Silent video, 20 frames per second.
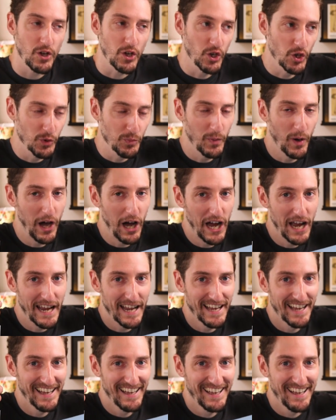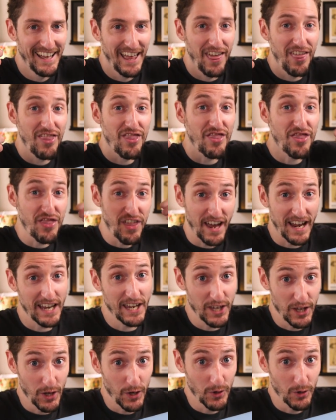Goodbye.
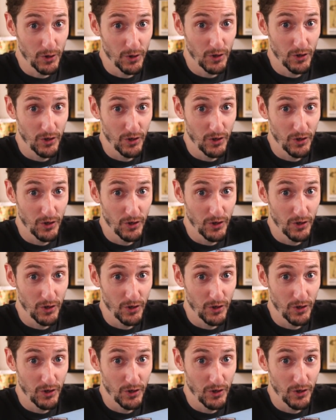Thank you.